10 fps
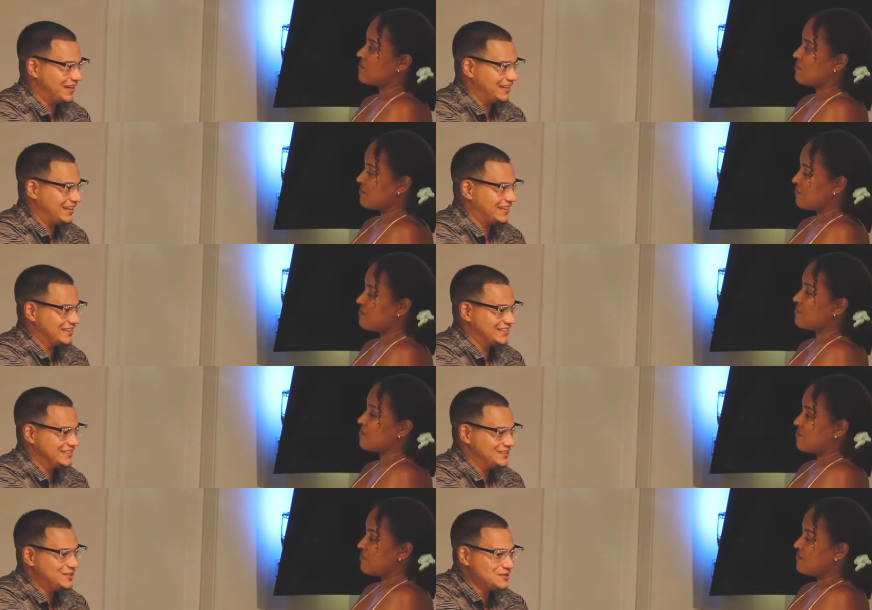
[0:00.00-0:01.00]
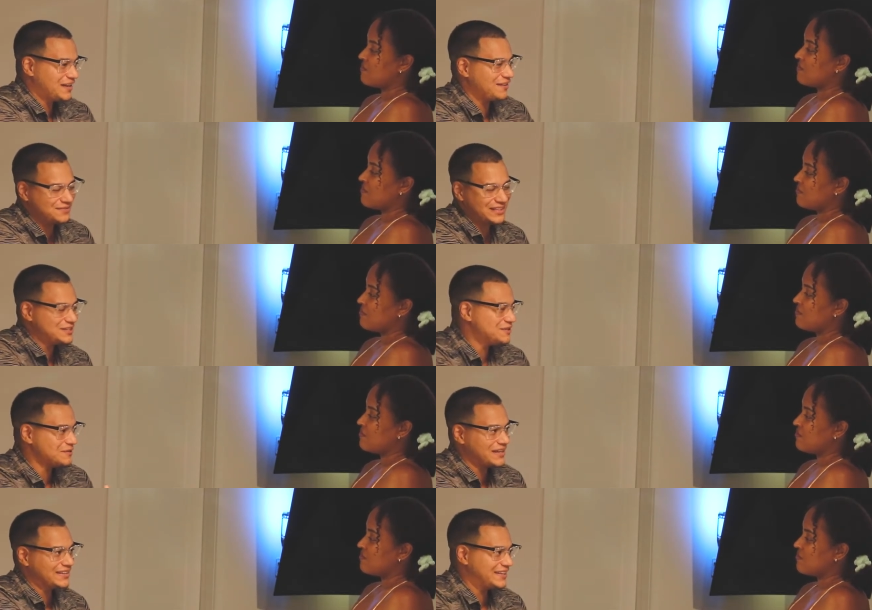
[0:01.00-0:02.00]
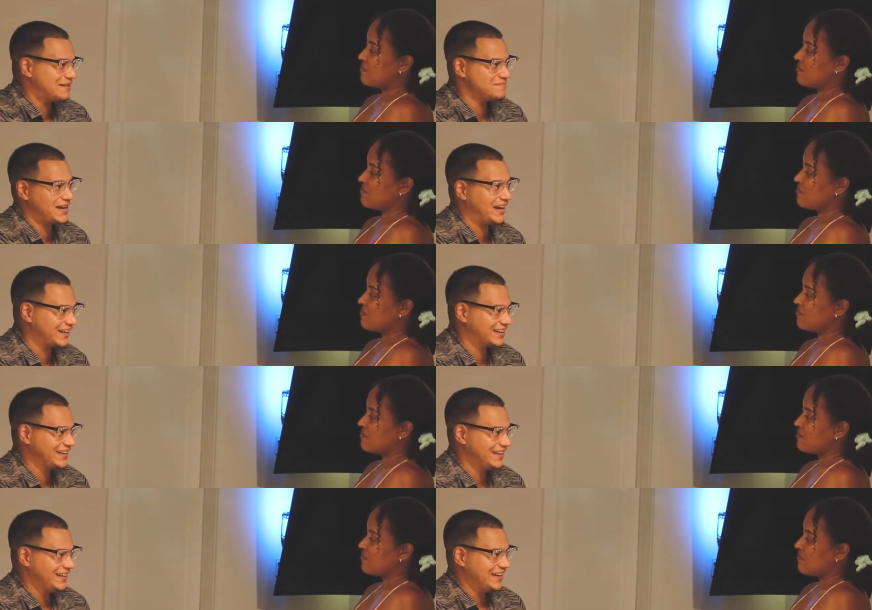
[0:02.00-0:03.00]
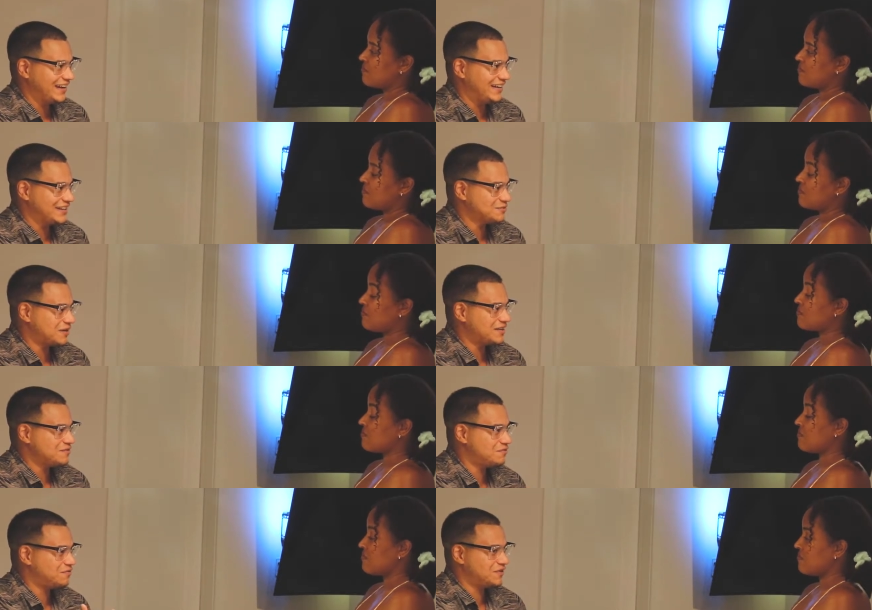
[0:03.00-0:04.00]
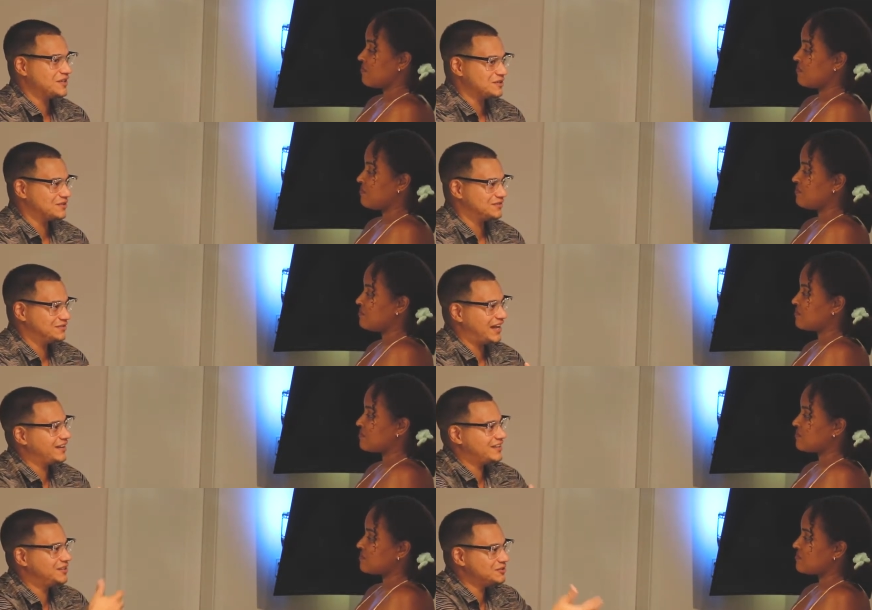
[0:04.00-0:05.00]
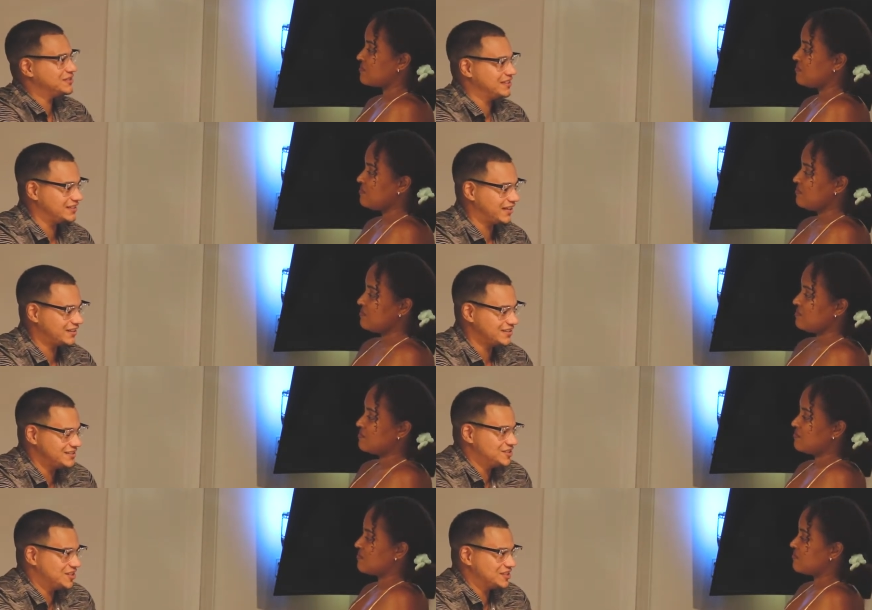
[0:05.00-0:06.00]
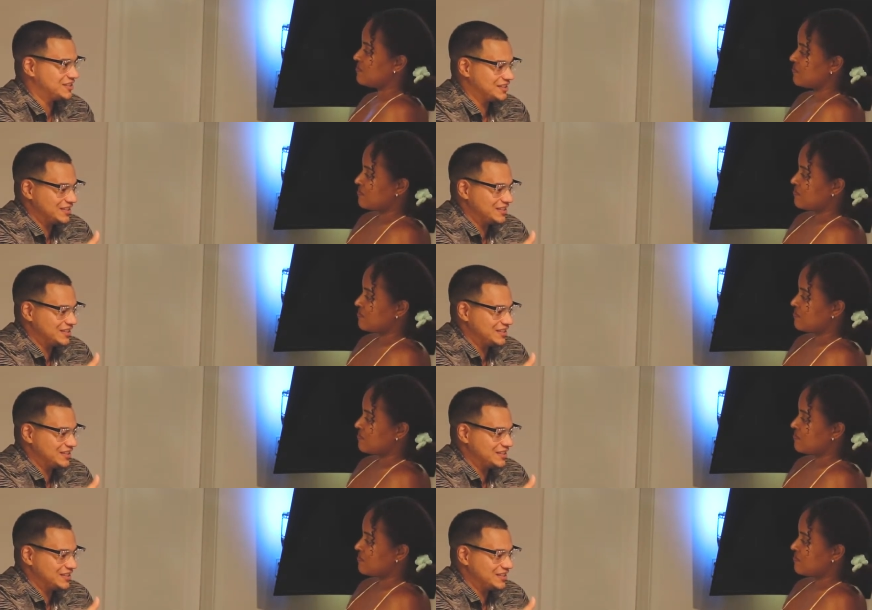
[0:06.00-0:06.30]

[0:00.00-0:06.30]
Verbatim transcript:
Speaker 1: And like, you don't, I feel like you don't get that back and that's why hmm. you feel that guilty like because it's just